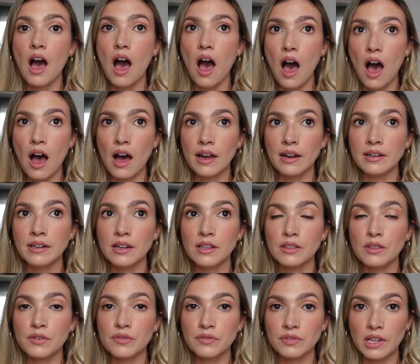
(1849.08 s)
on
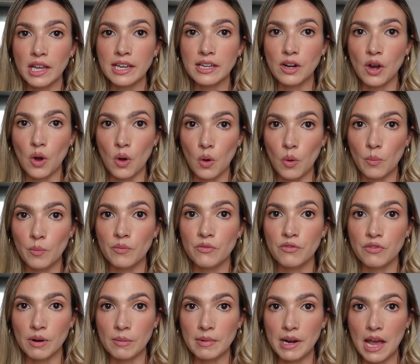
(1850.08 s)
the flight home
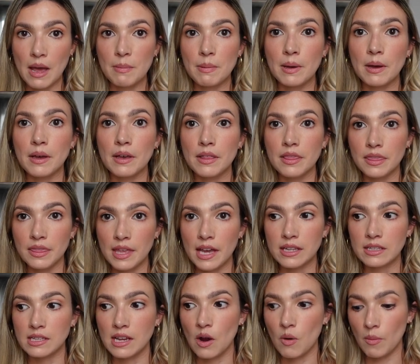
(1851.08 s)
from Napa.
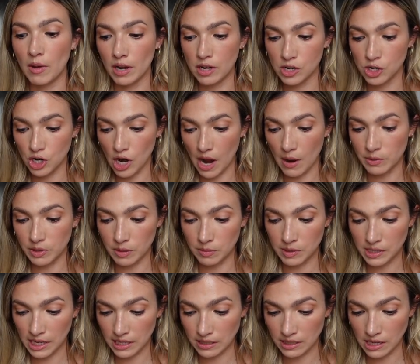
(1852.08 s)
That's how much I was
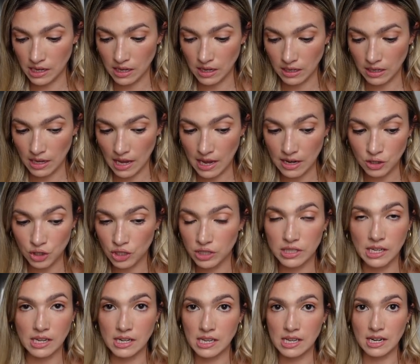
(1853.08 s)
obsessing and just
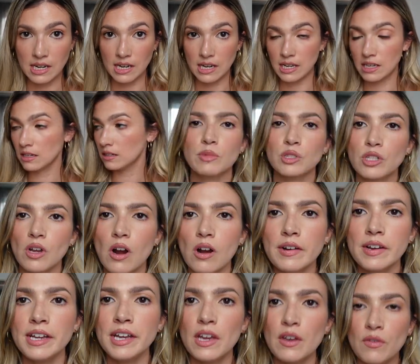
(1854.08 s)
like needed it. I'm
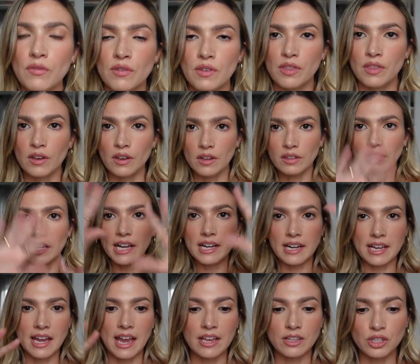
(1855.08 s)
sorry if the
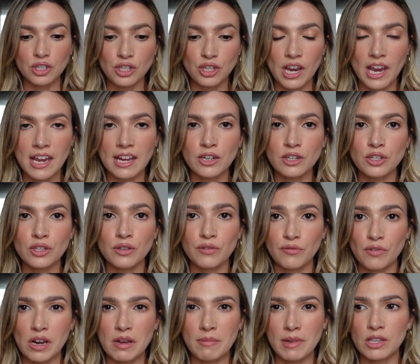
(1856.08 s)
lighting has changed, the
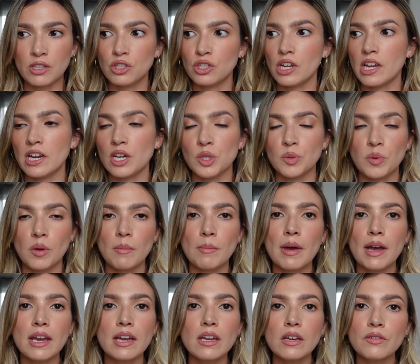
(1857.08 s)
frame has changed, but
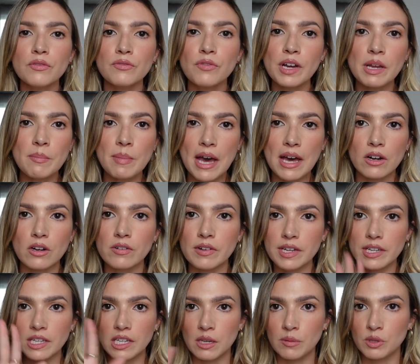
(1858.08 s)
my freaking
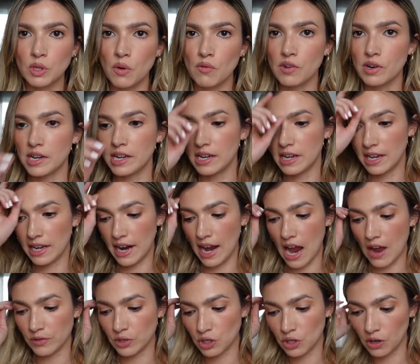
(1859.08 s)
battery keeps overheating and I
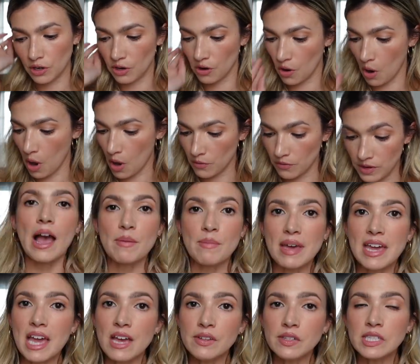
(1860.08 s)
have to turn her off. I
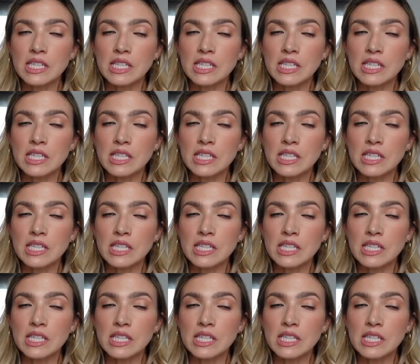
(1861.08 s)
may have